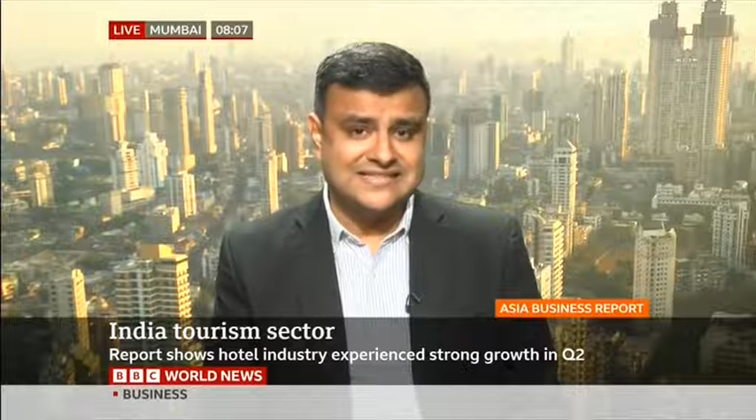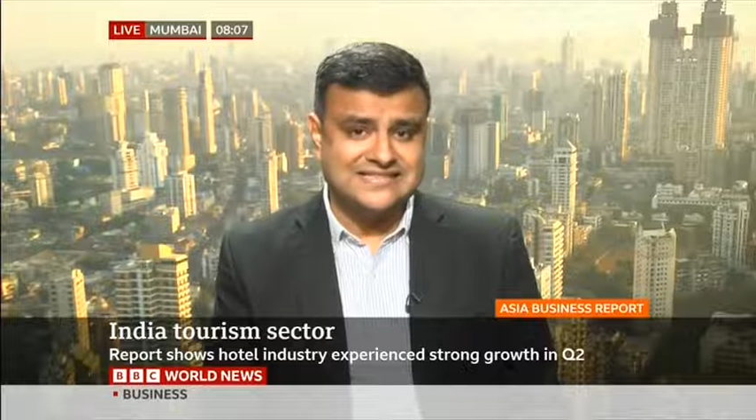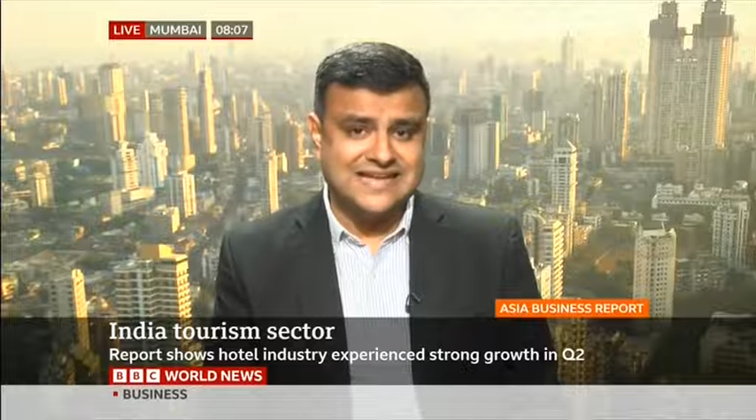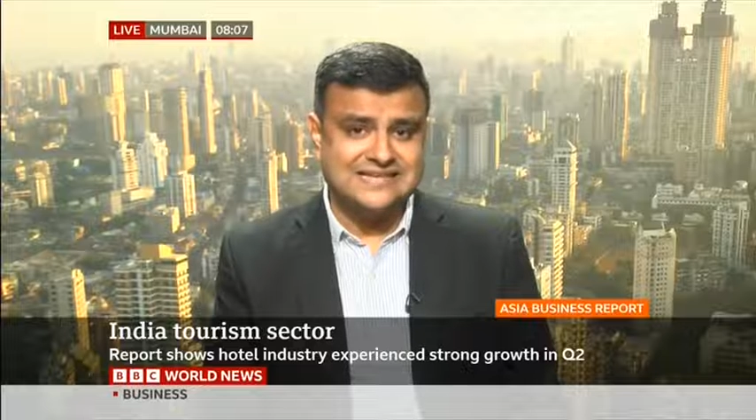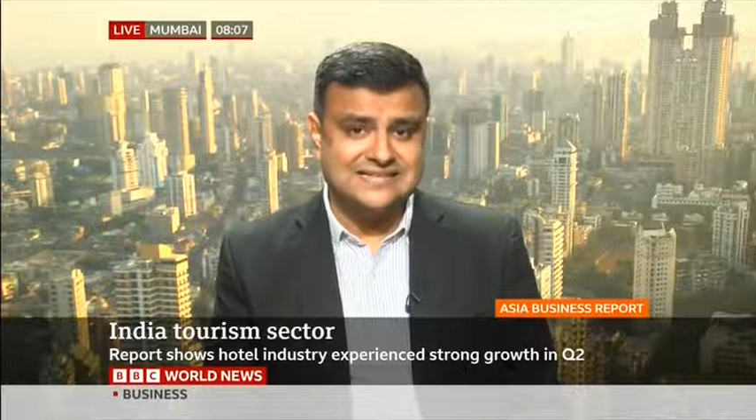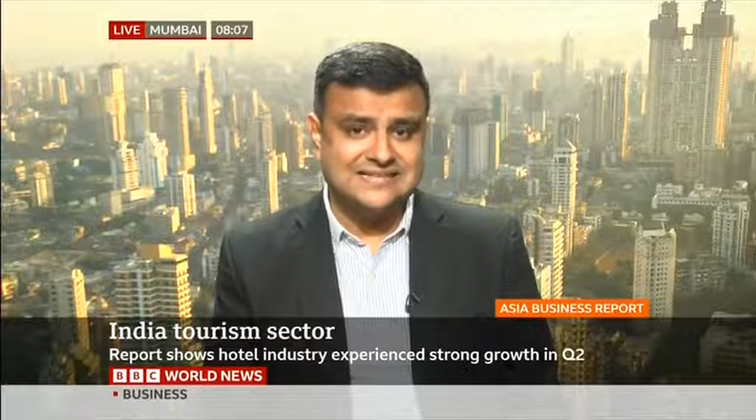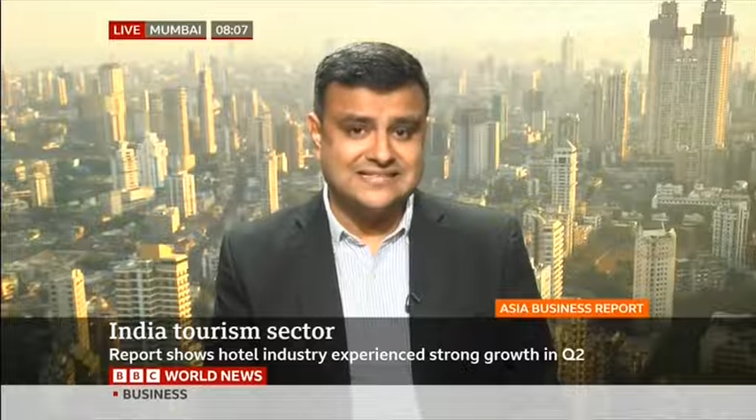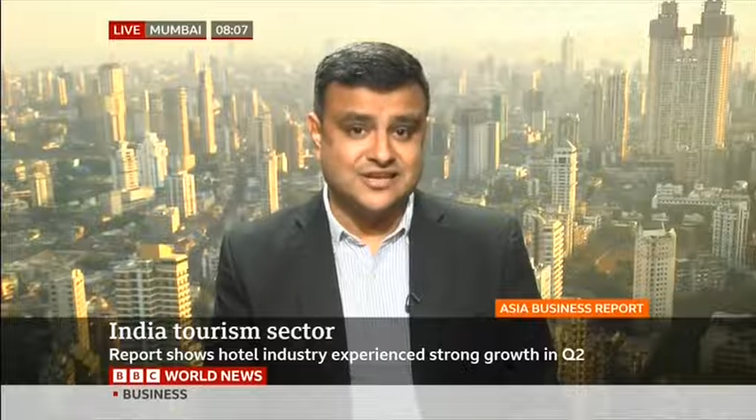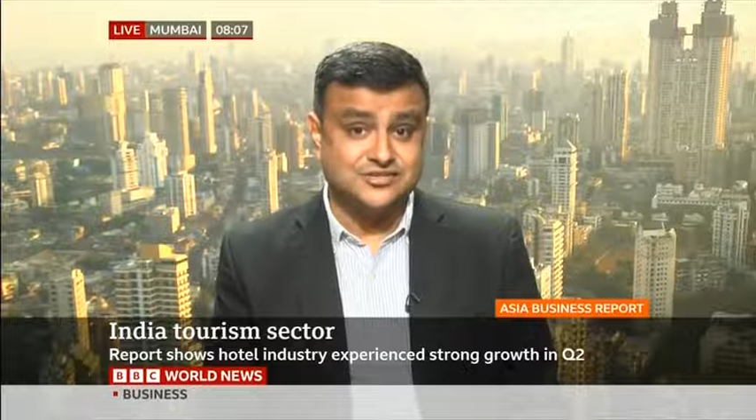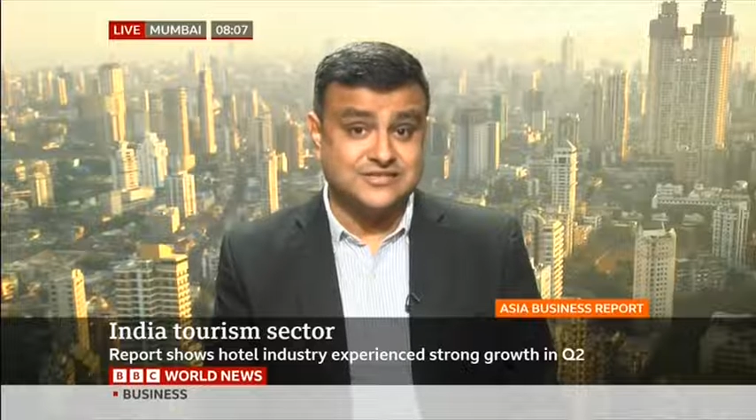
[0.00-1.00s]
in sectors
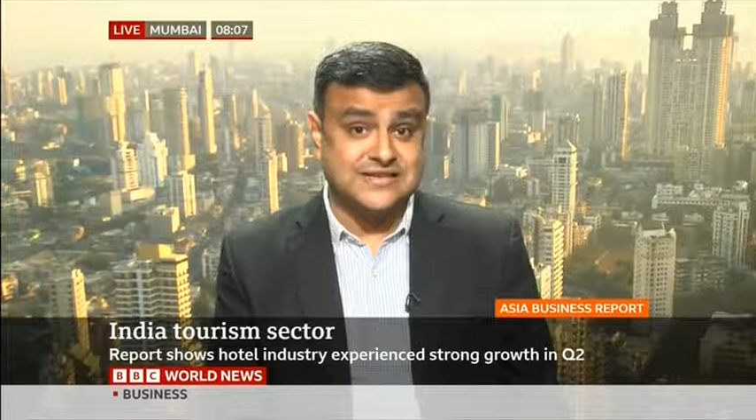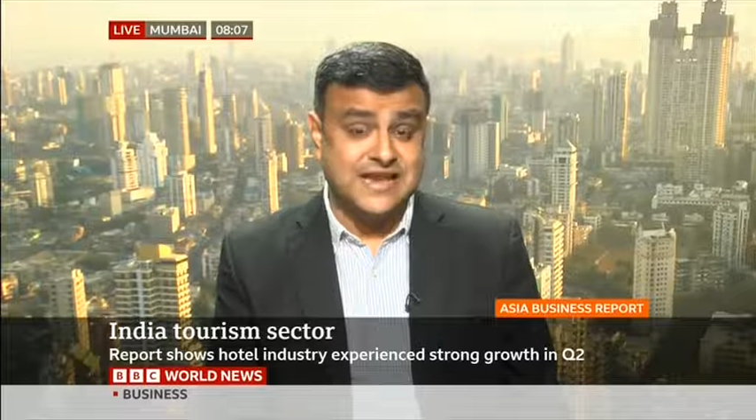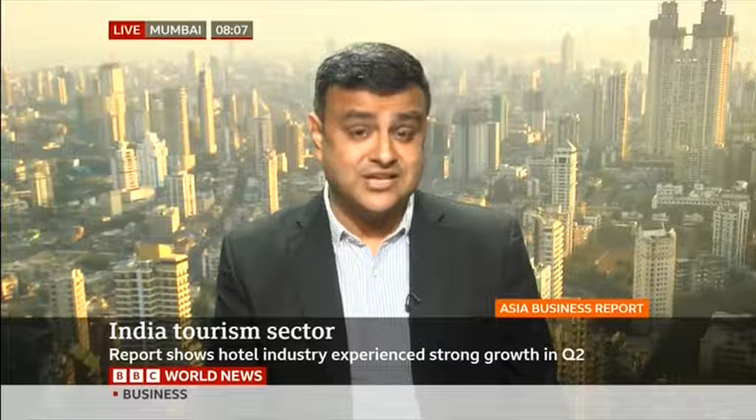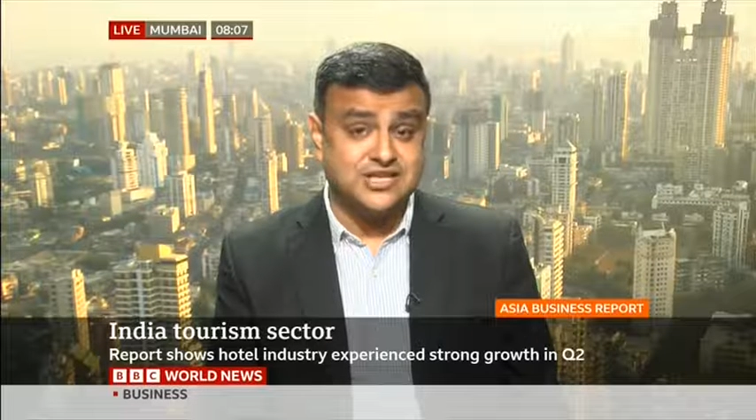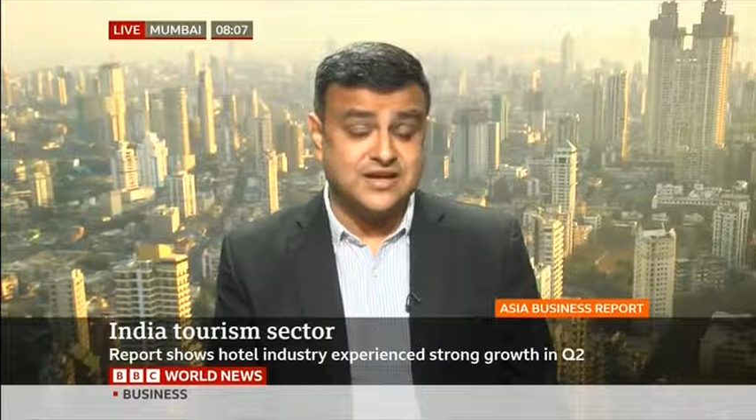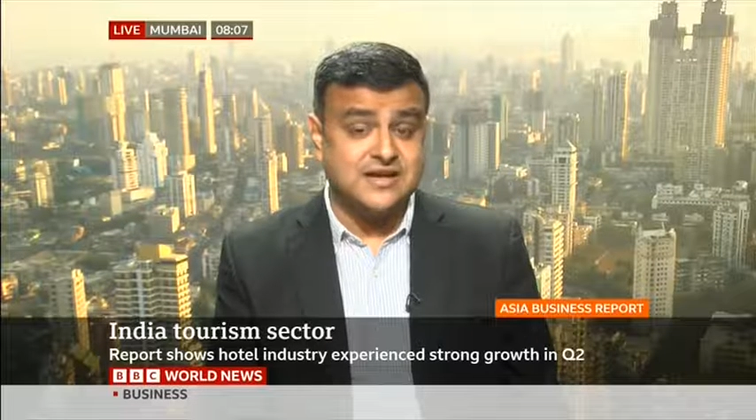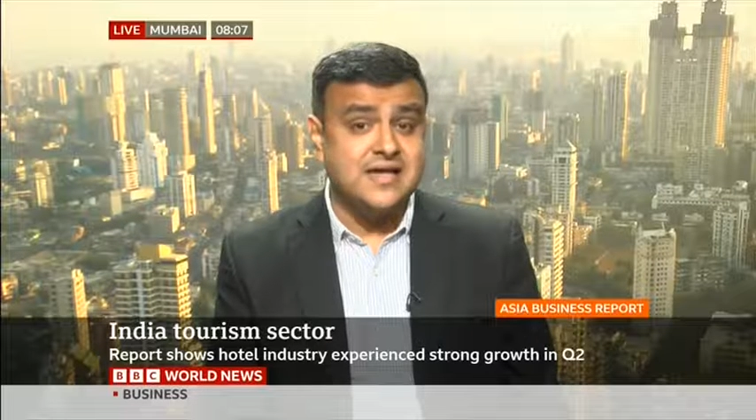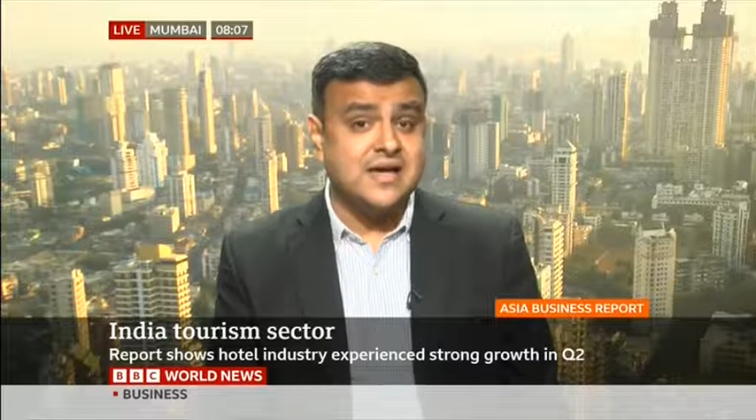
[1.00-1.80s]
such as leisure,